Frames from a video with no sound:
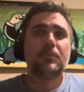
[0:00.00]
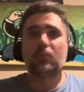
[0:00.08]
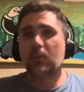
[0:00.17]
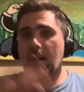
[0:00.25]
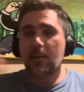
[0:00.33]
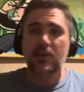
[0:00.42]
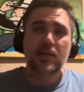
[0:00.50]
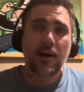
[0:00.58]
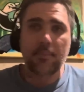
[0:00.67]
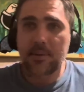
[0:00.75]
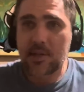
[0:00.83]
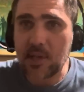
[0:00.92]
when I was
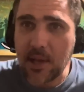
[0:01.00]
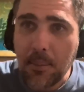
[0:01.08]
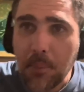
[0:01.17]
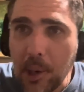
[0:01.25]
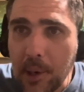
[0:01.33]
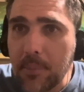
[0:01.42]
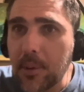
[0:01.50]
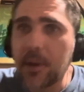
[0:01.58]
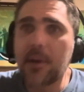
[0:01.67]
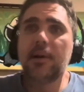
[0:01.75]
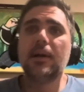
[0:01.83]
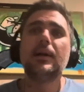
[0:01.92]
up in Santa Barbara.